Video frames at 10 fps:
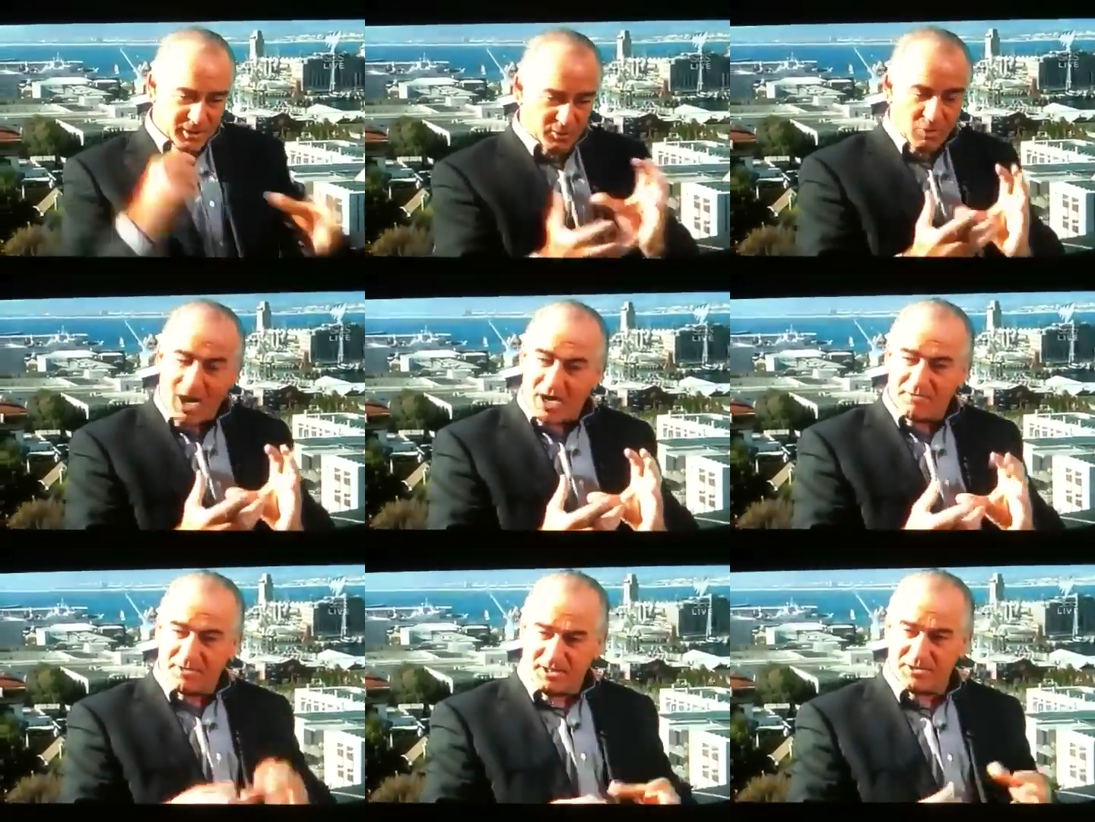The
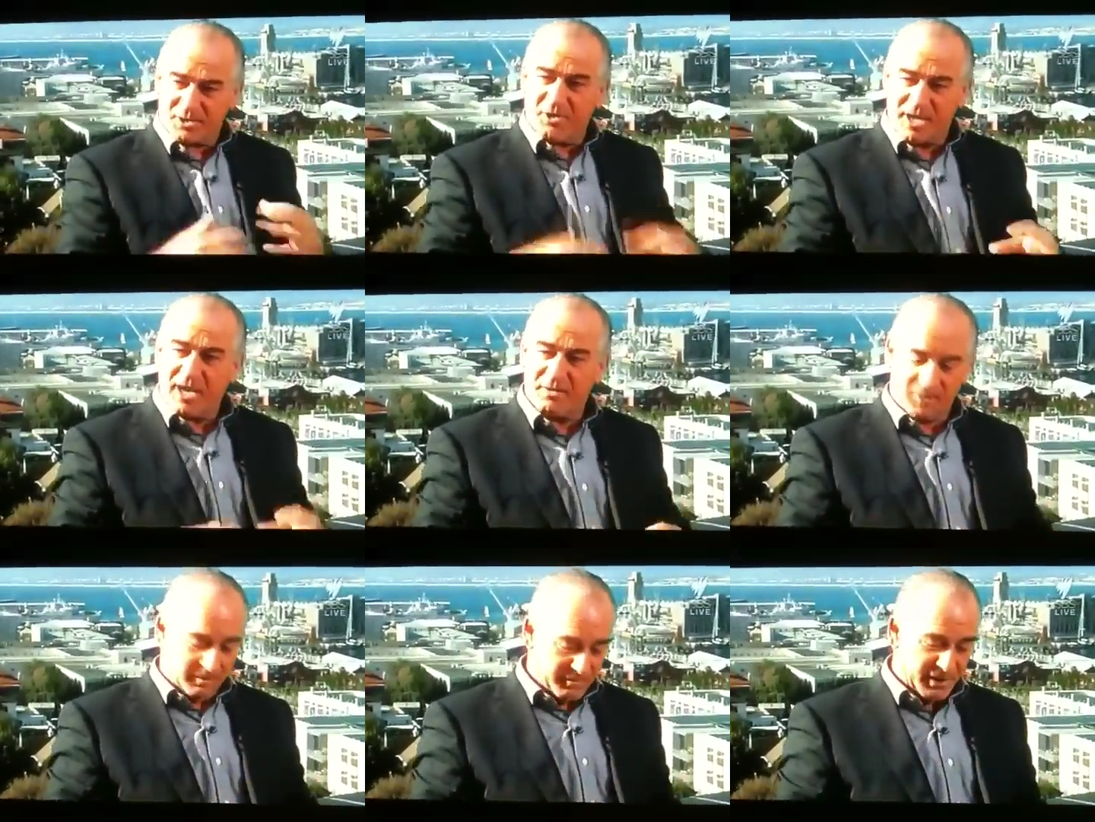craft has gone
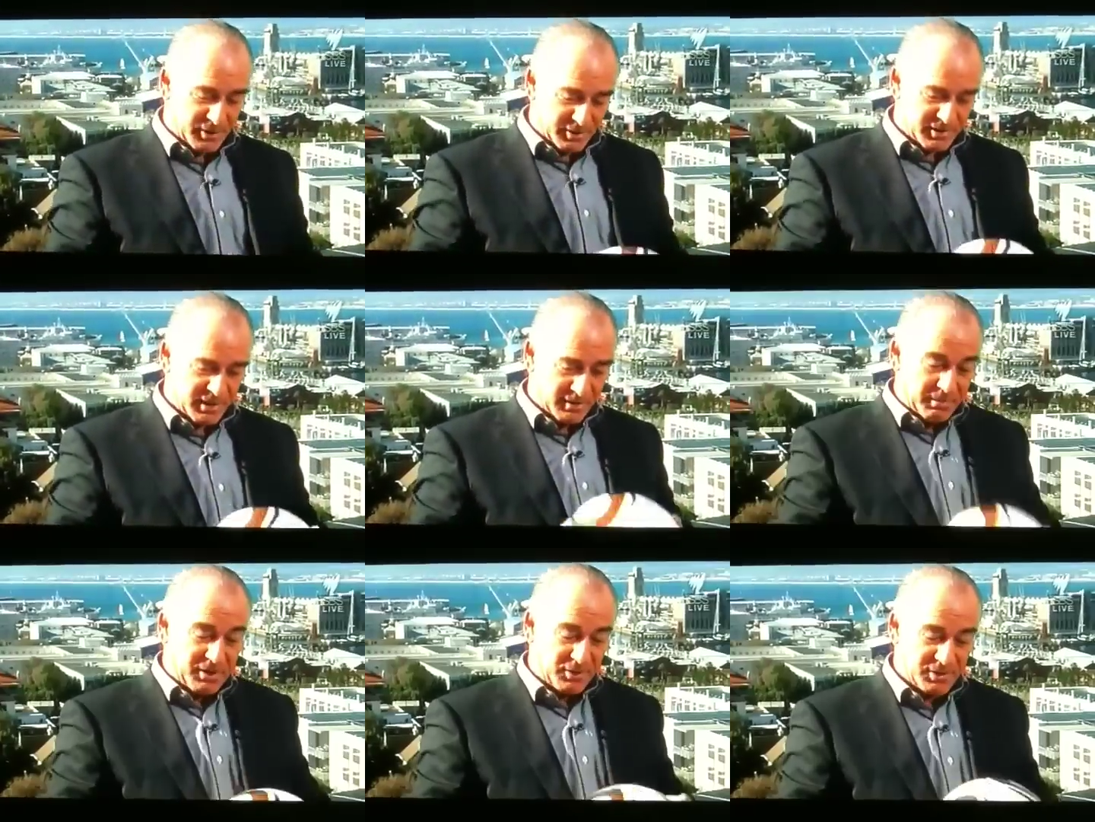out of it
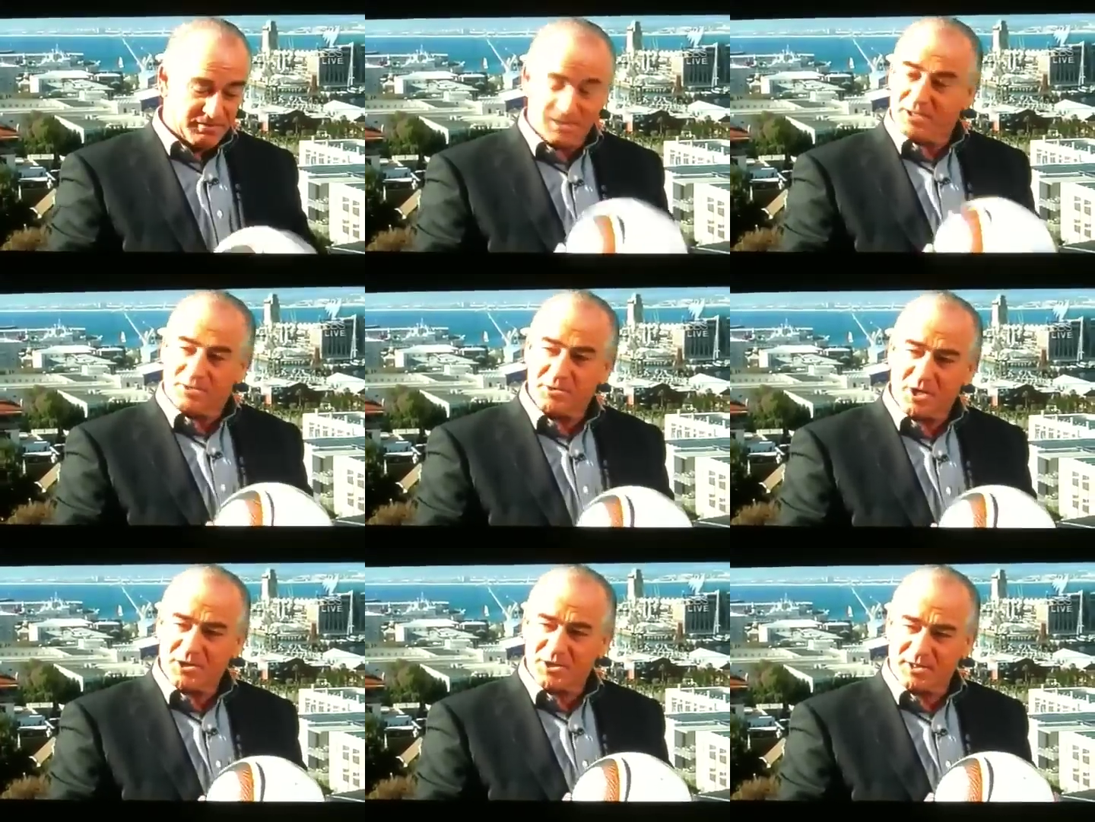because of the
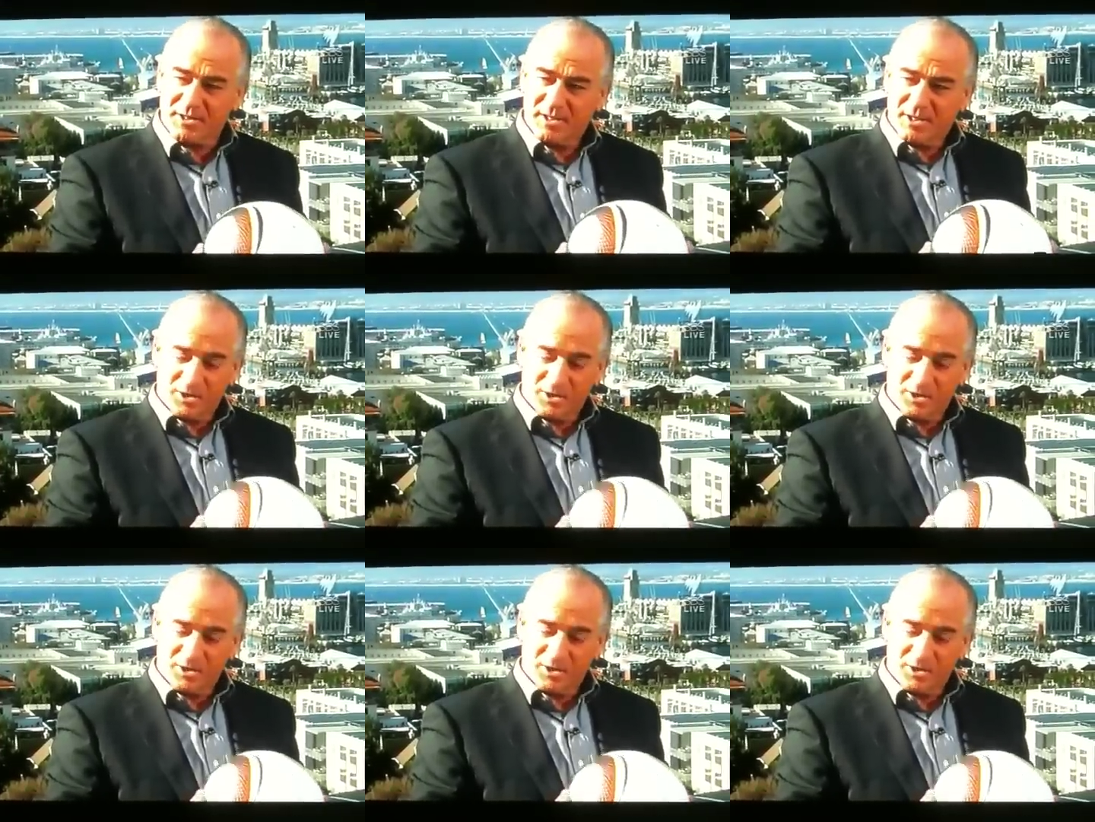construction.